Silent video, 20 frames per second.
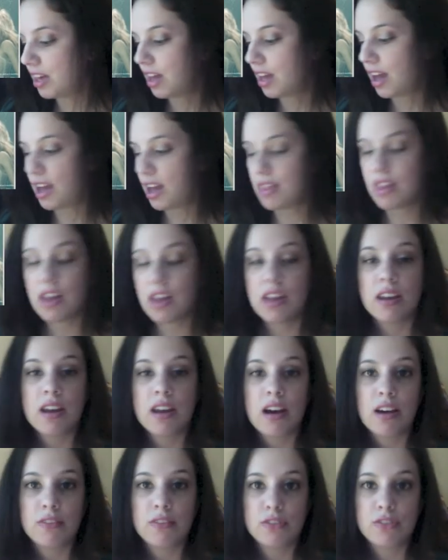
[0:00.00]
And then
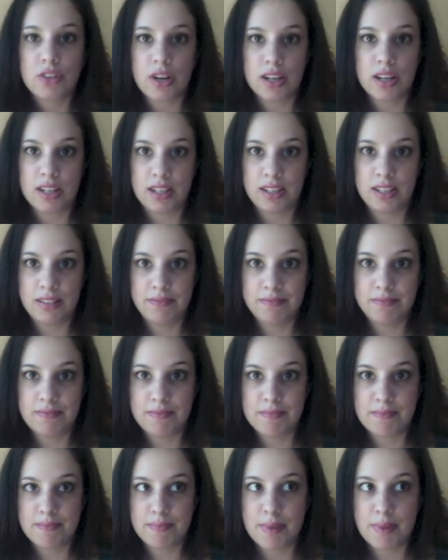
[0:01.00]
Of Triton
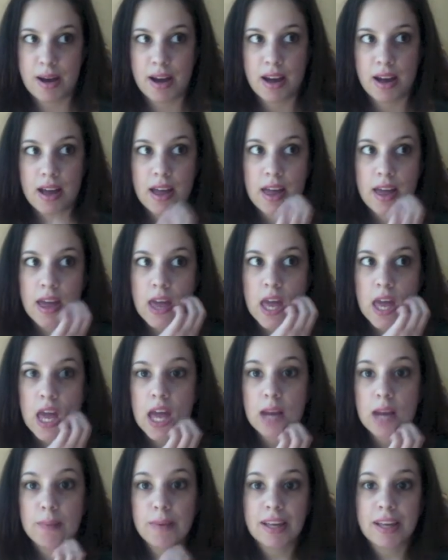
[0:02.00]
by
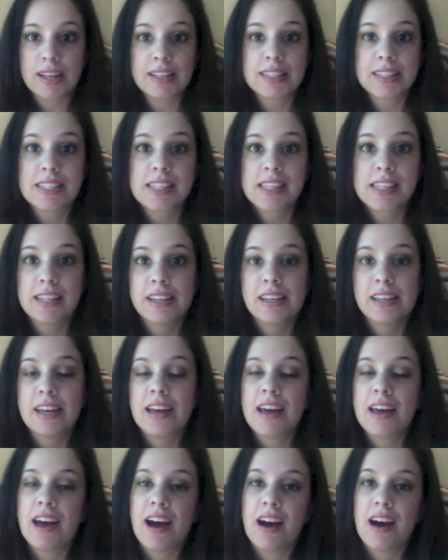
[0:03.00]
Anna Banks.
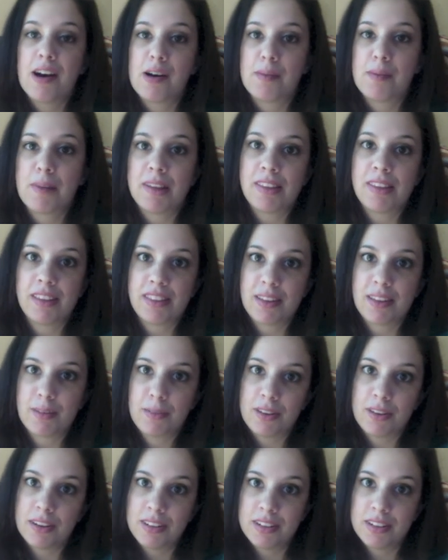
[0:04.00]
I like that
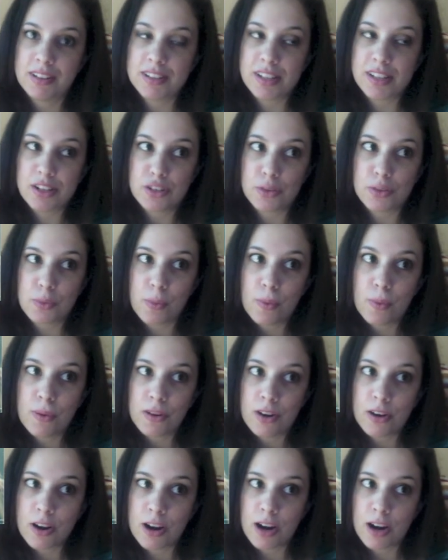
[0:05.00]
one. It's
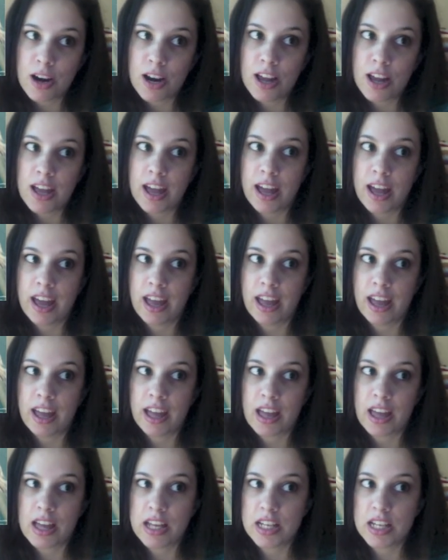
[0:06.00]
underwater,
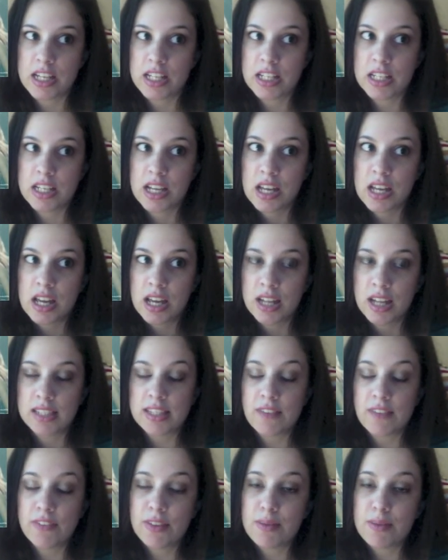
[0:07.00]
and it's
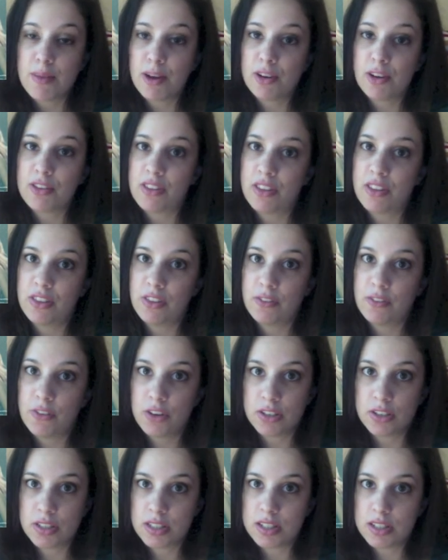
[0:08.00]
definitely better than the
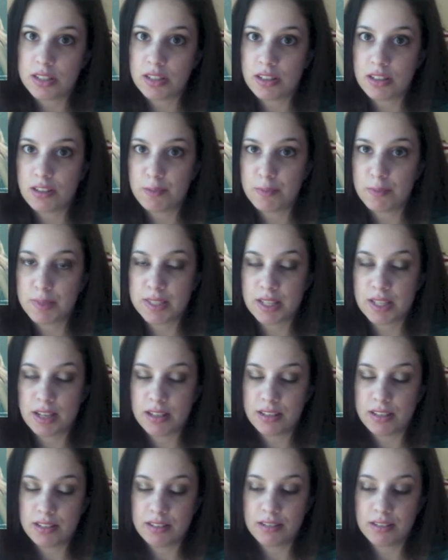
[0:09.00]
first of
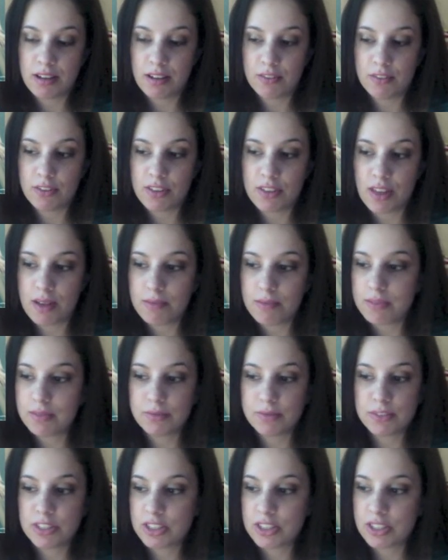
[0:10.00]
Poseidon cover. That one
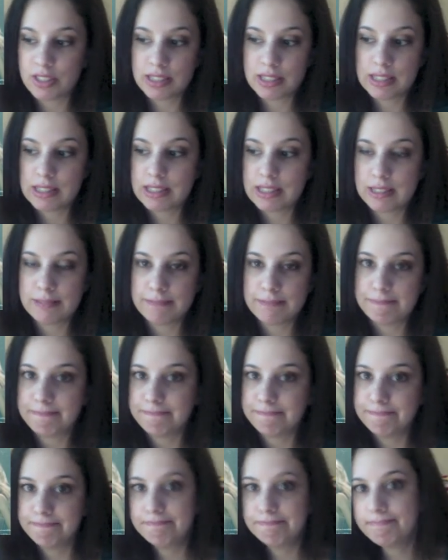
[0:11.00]
was just
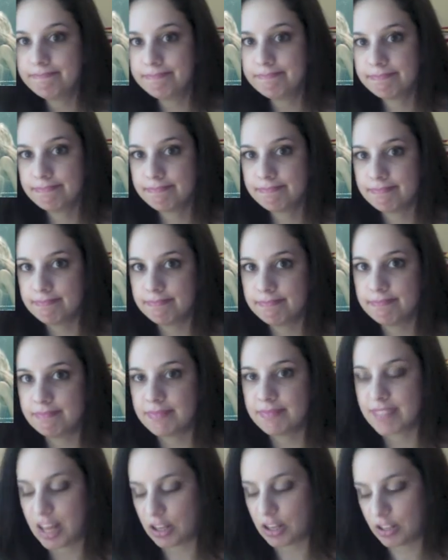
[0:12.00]

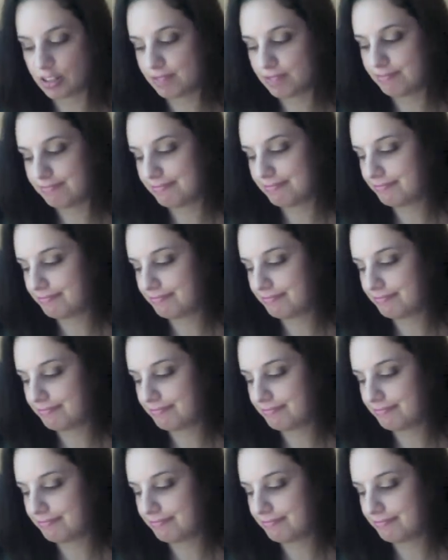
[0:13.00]
not good.